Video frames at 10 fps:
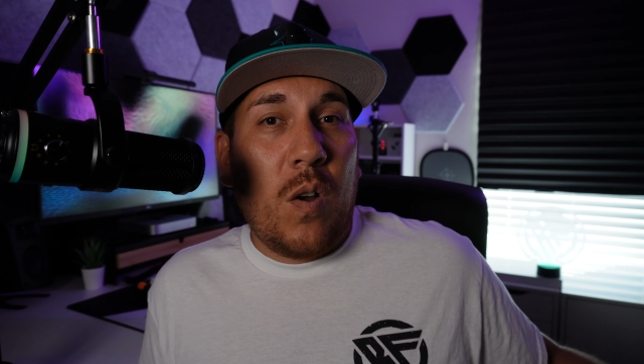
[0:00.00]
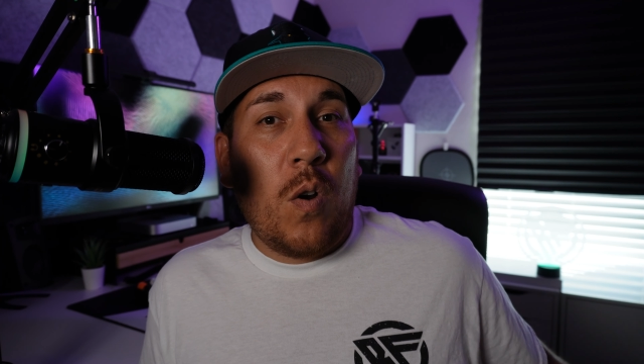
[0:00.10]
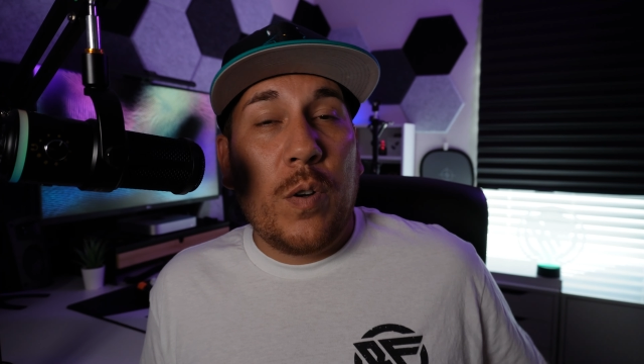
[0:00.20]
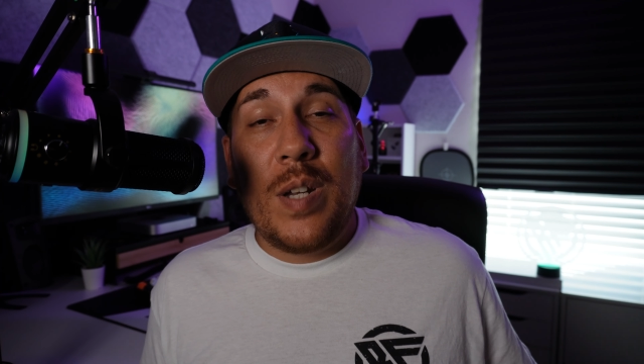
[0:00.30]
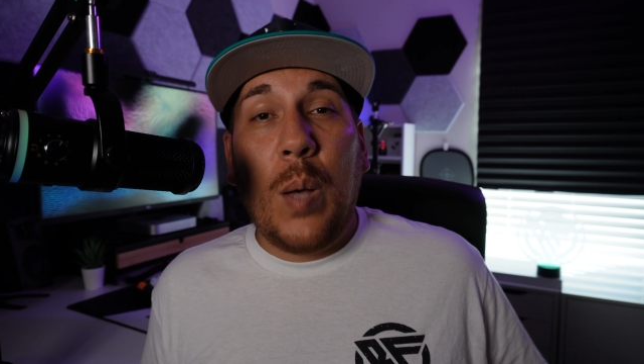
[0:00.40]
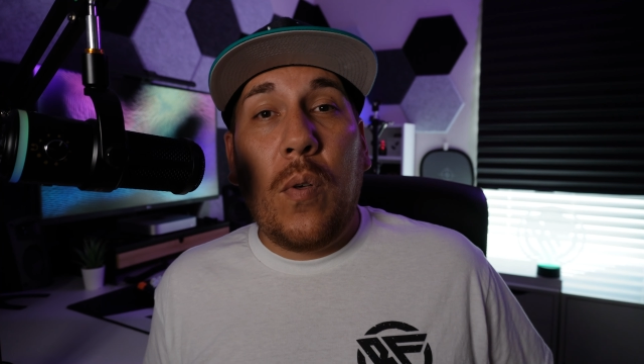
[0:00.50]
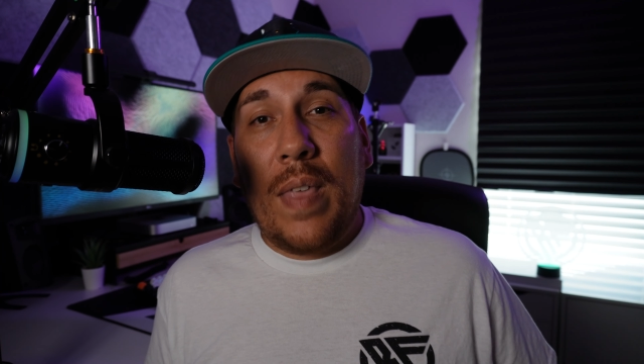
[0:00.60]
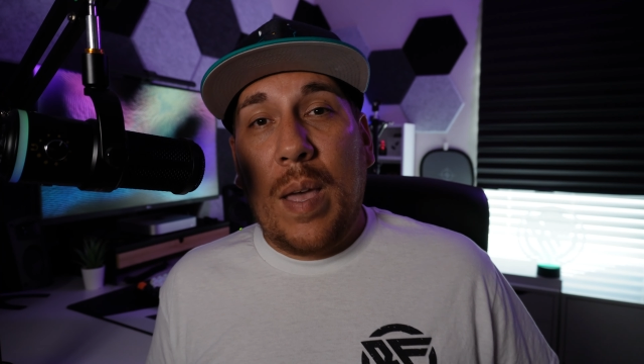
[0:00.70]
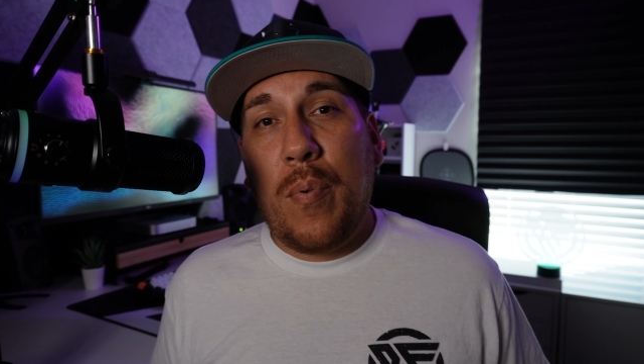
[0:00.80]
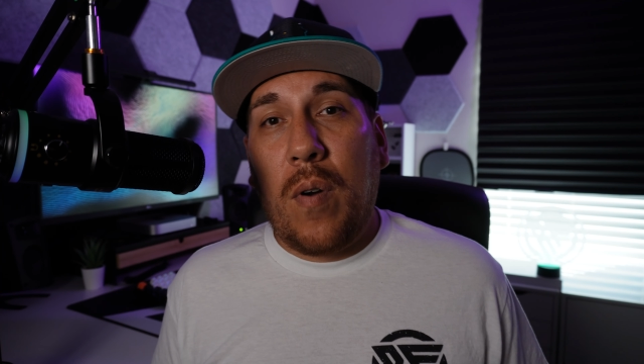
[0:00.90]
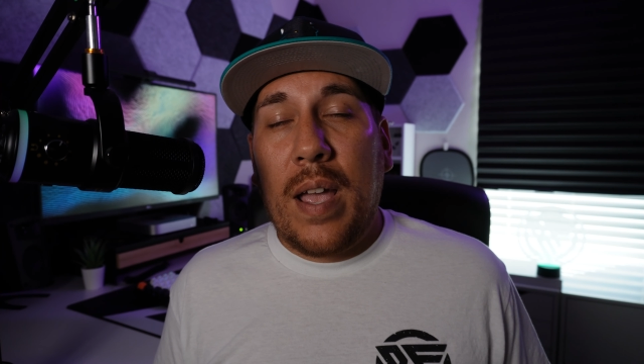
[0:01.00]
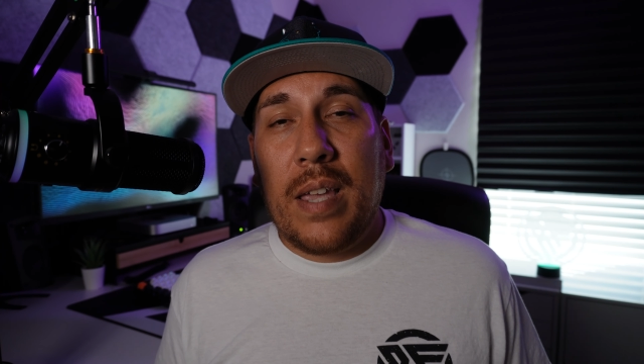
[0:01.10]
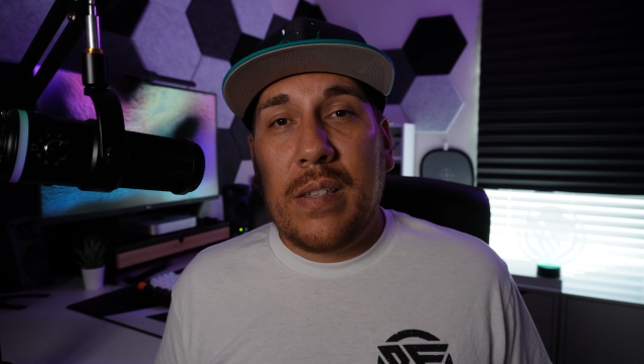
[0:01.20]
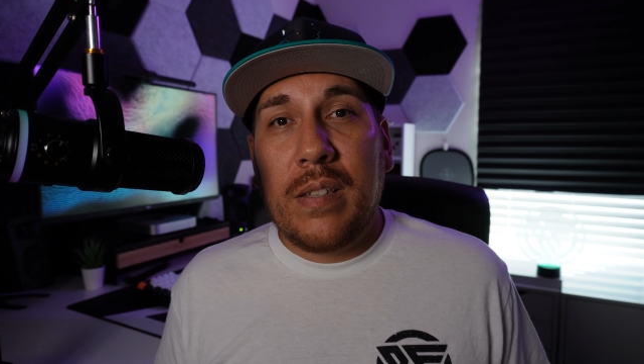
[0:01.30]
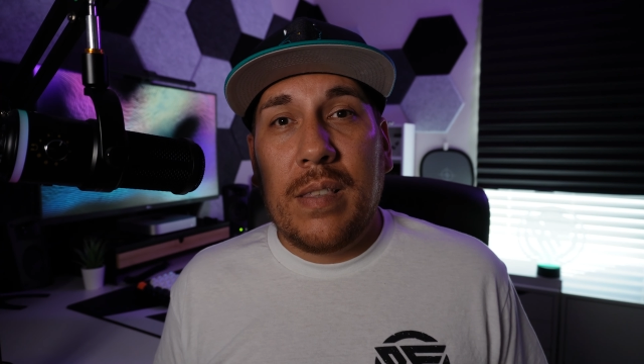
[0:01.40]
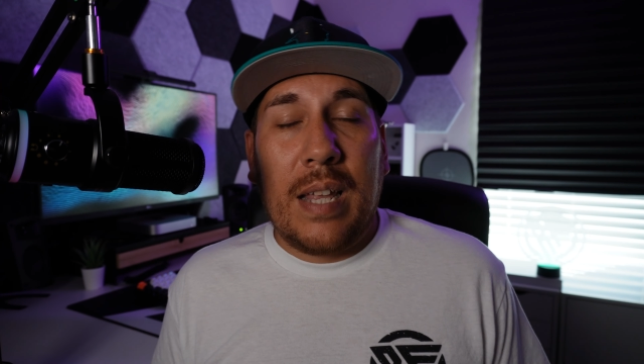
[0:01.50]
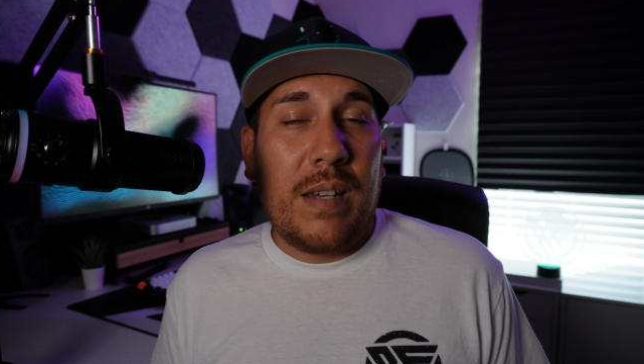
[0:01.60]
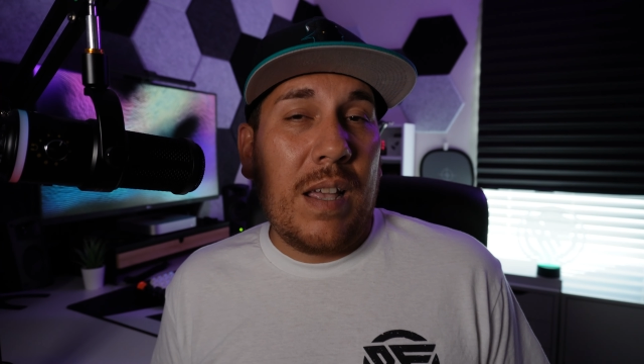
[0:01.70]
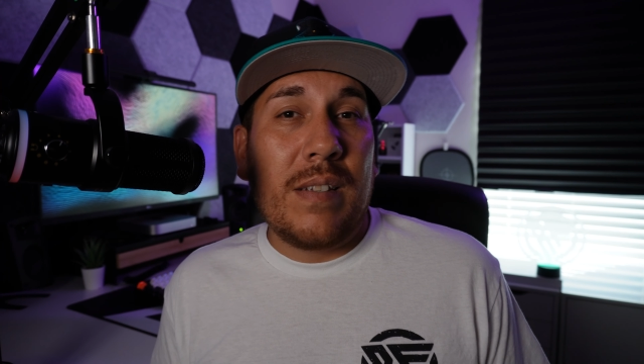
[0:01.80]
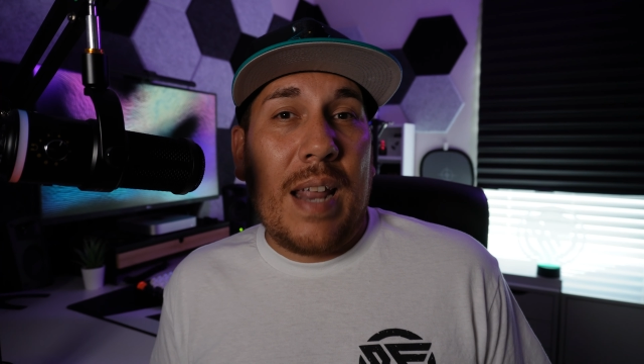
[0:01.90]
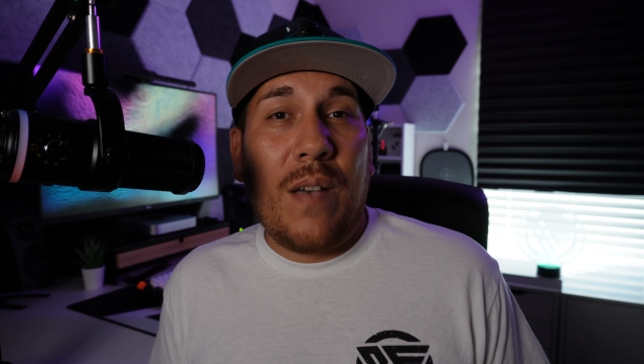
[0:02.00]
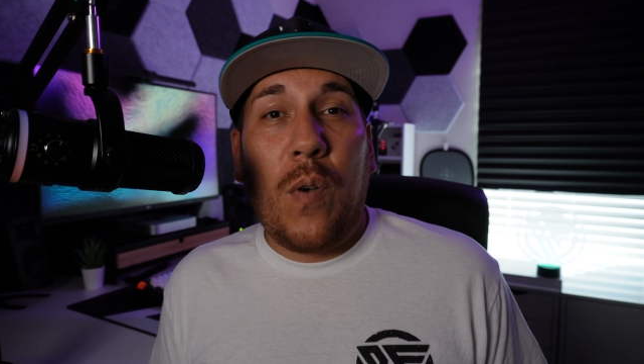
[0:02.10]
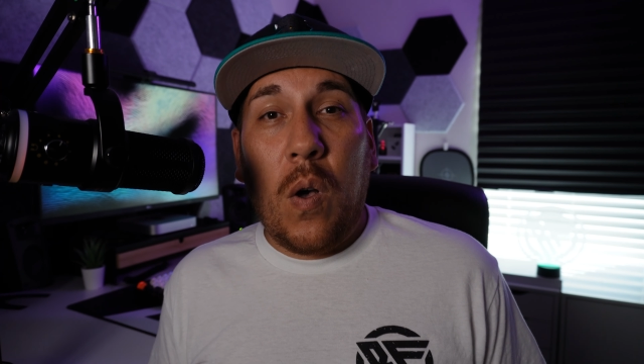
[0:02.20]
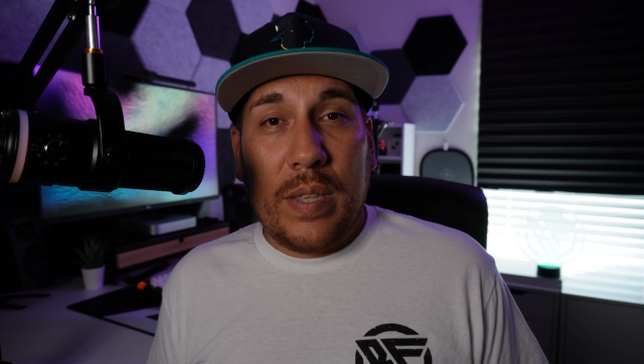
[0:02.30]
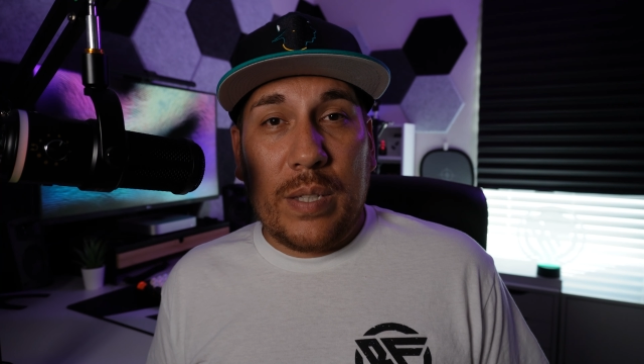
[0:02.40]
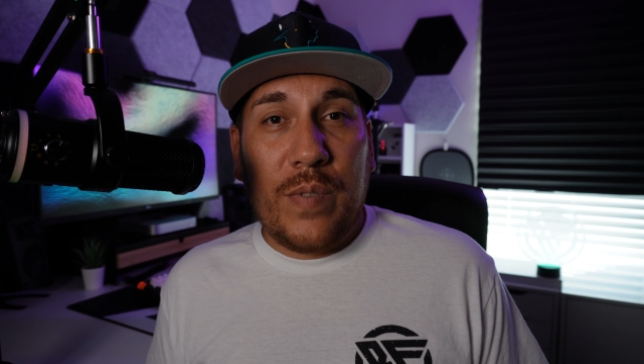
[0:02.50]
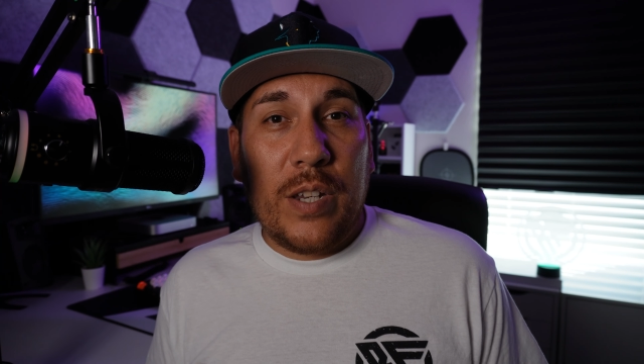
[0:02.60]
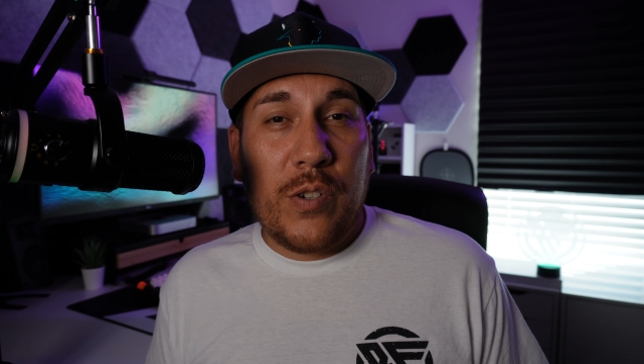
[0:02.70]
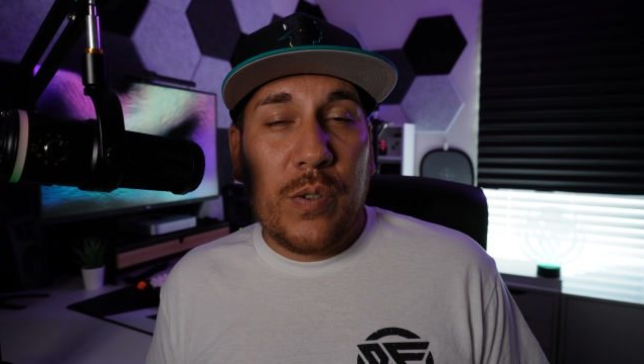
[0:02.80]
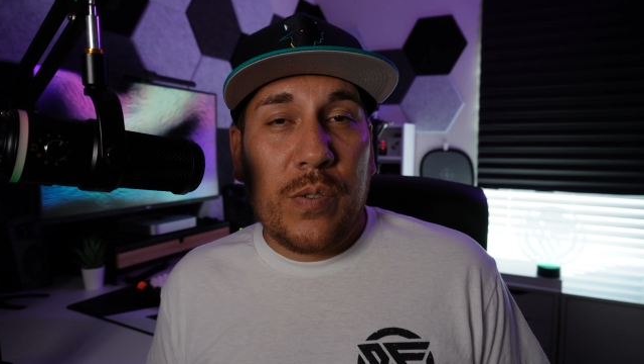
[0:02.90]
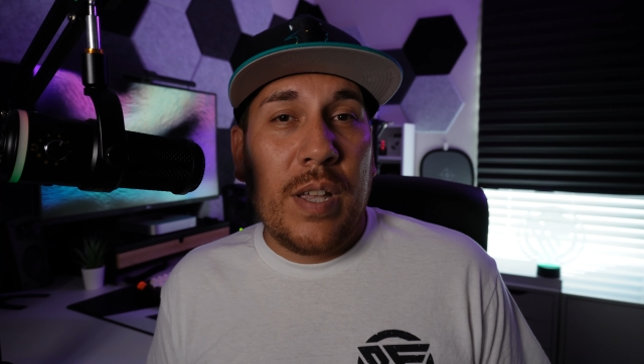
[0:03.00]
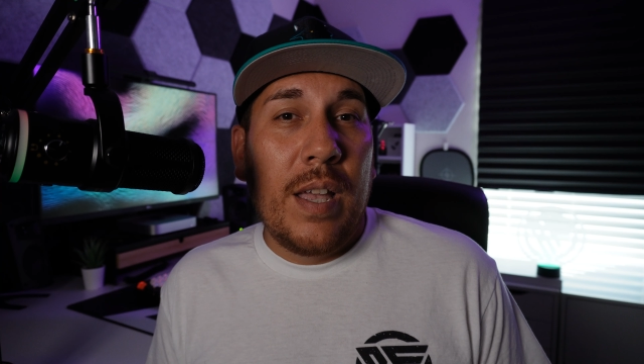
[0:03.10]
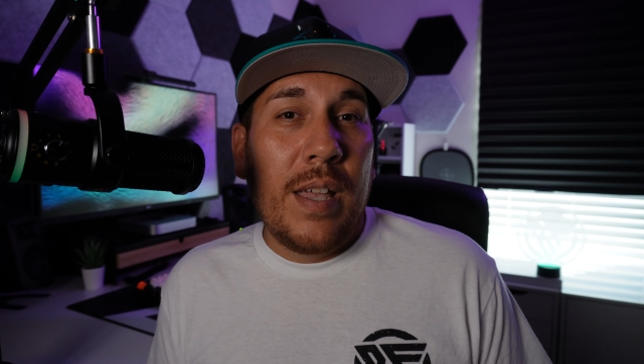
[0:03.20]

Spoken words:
are double that price, that doesn't have all these features,